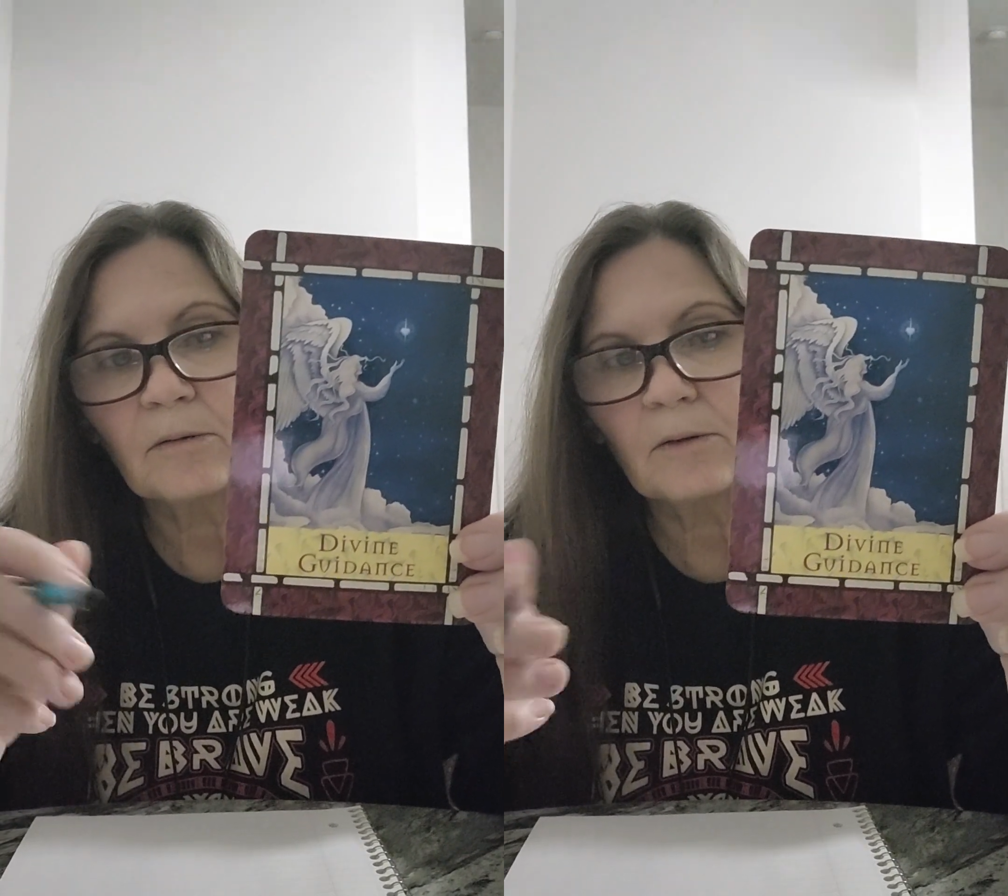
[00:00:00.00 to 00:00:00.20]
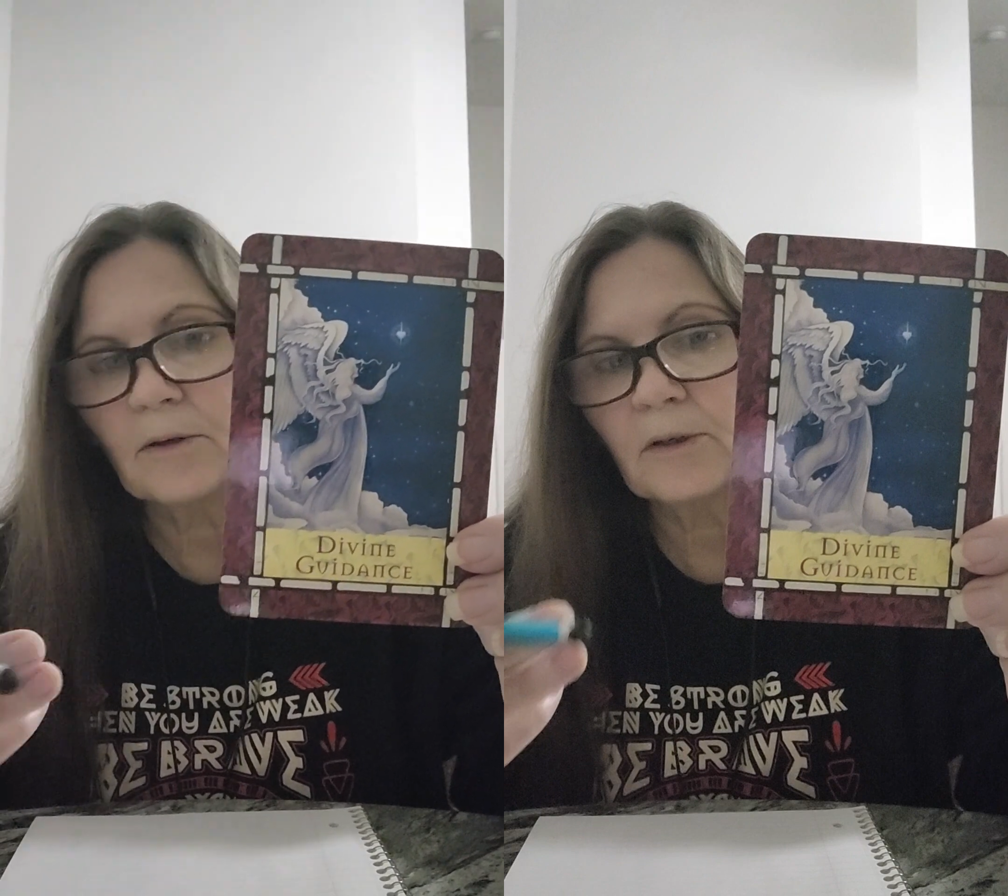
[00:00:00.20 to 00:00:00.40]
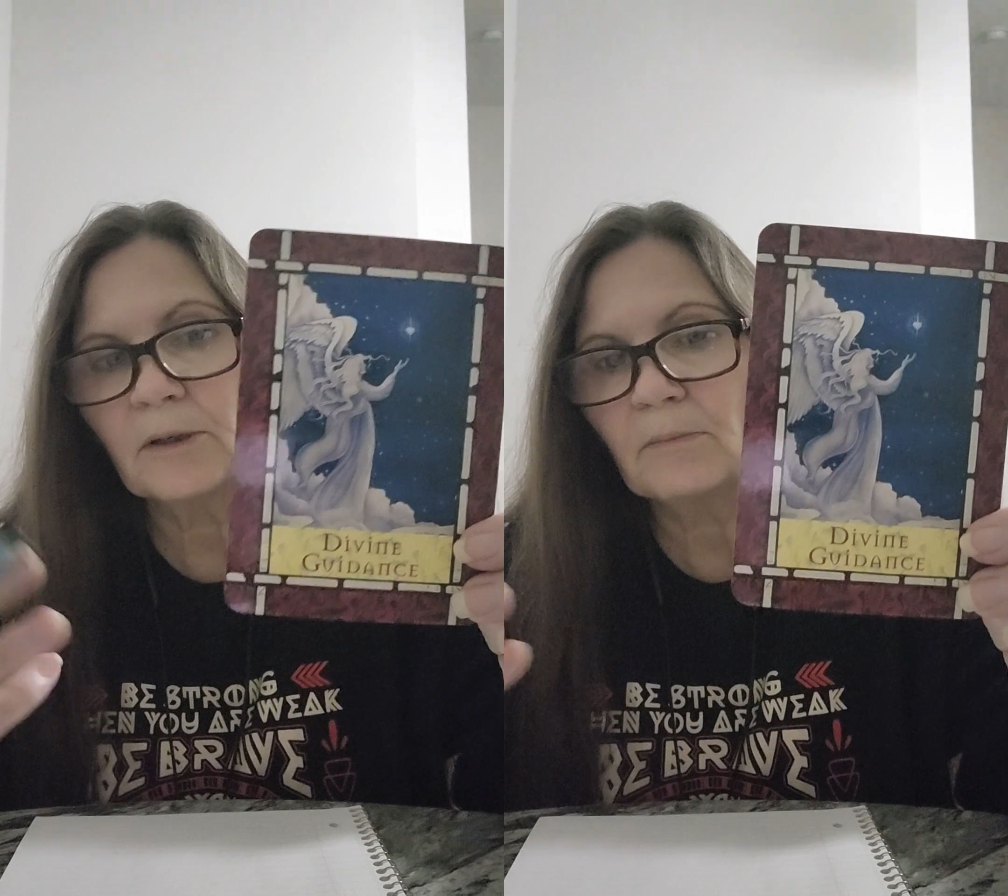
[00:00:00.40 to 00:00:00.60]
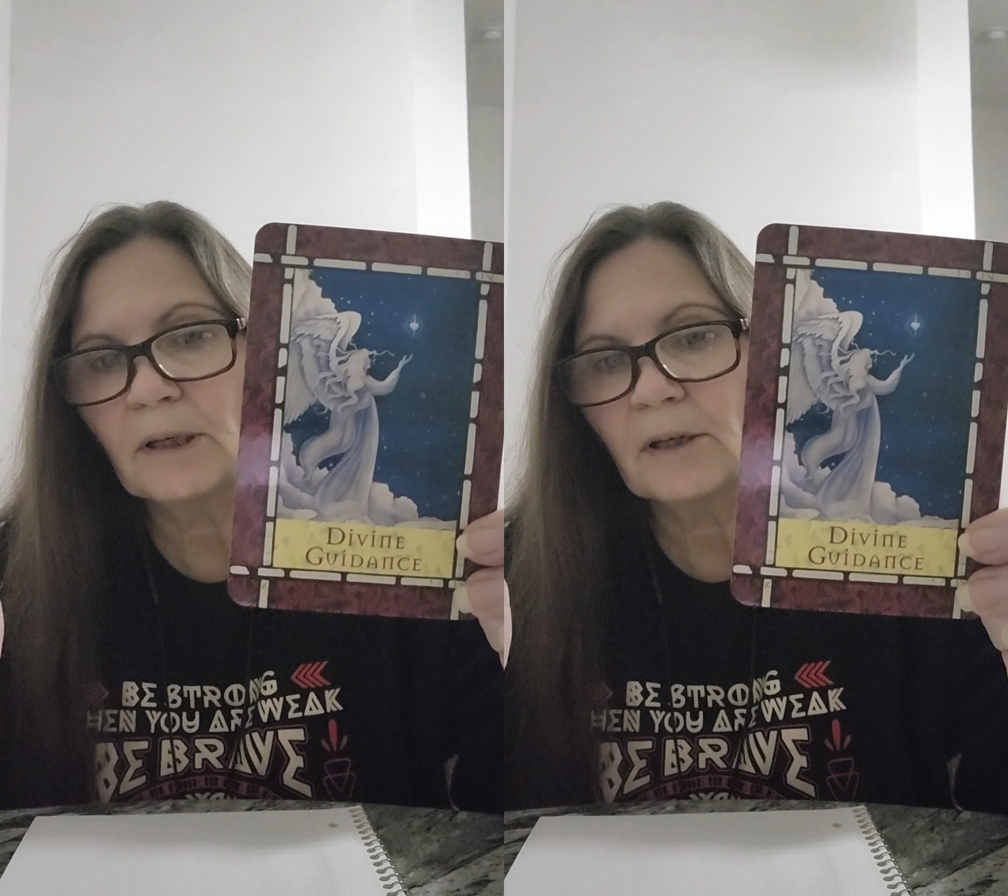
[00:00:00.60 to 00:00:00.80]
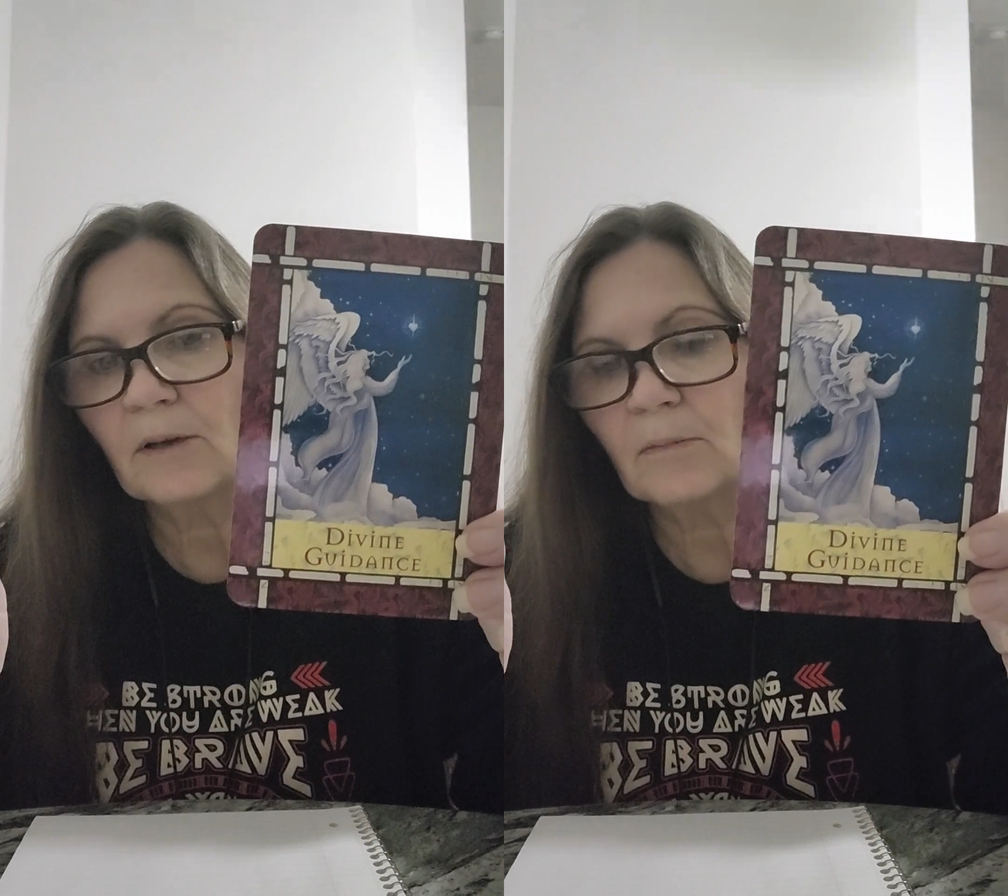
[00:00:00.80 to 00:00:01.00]
or it could
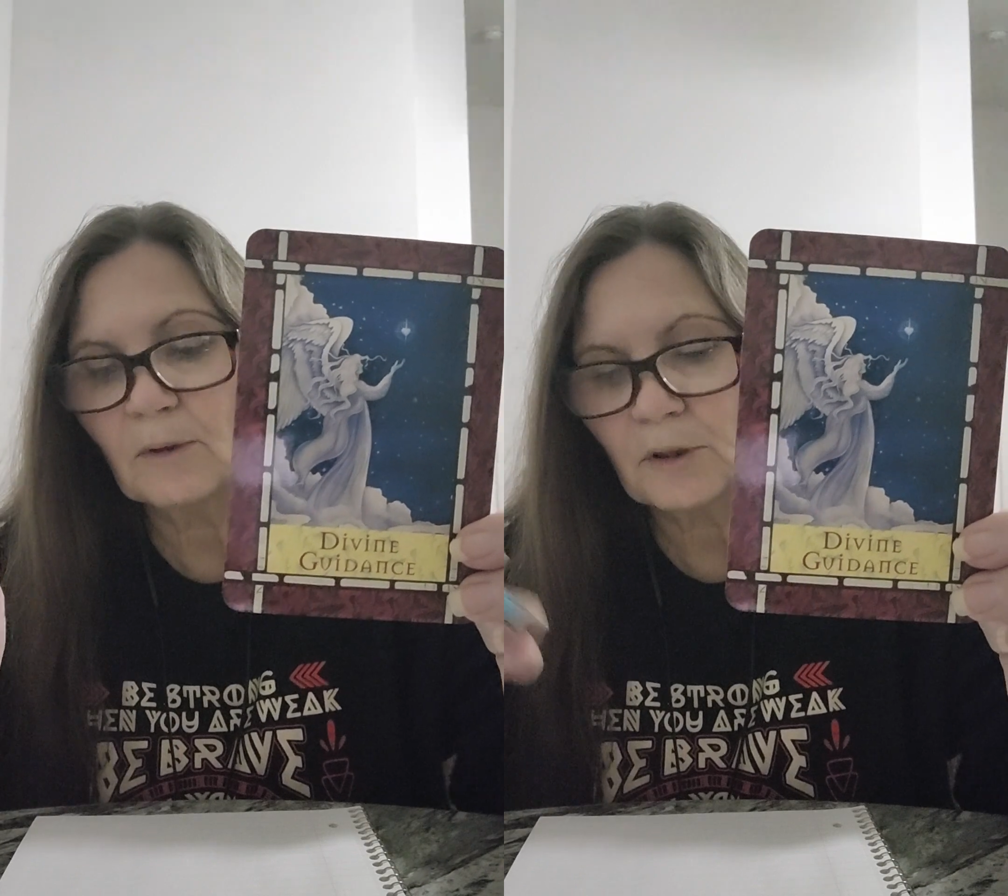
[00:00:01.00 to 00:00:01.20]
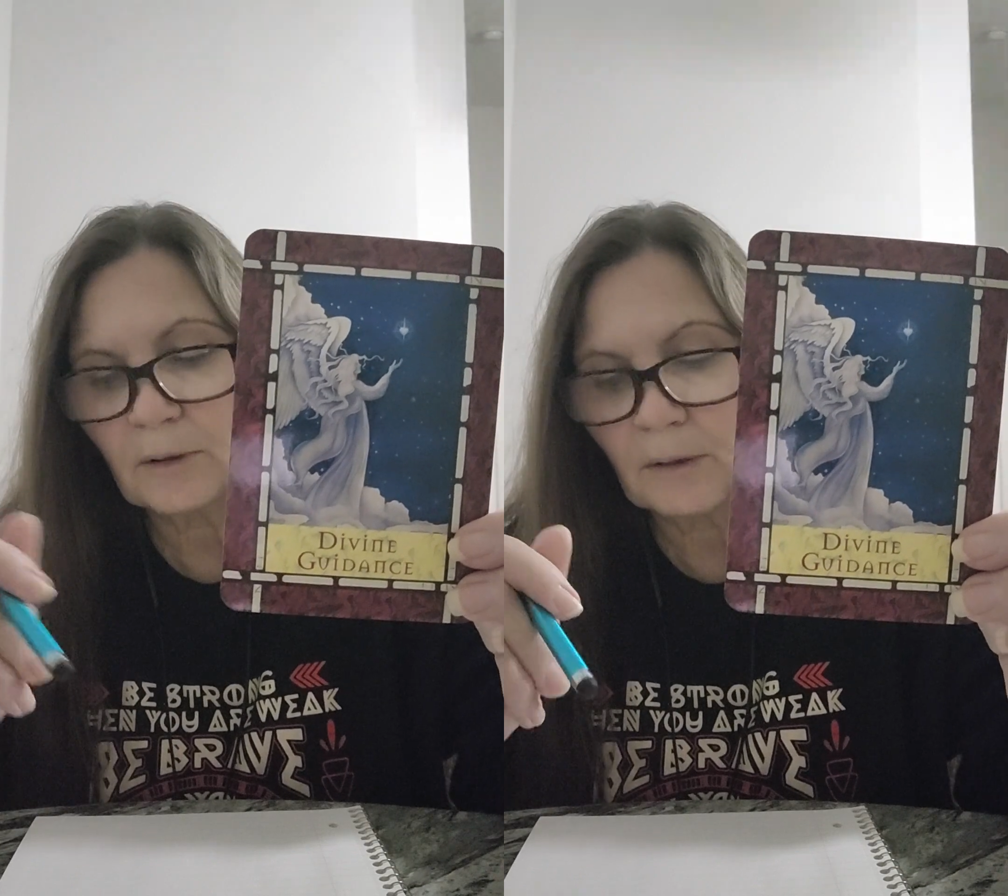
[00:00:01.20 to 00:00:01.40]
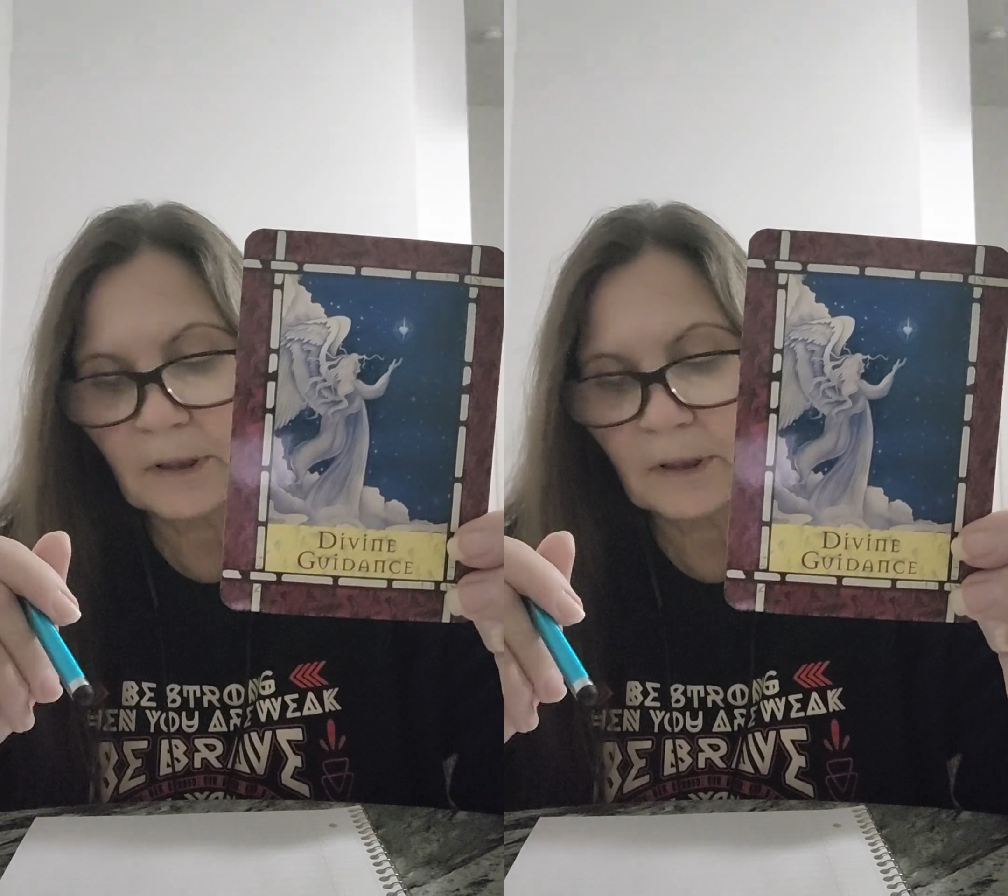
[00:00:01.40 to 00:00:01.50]
be a commercial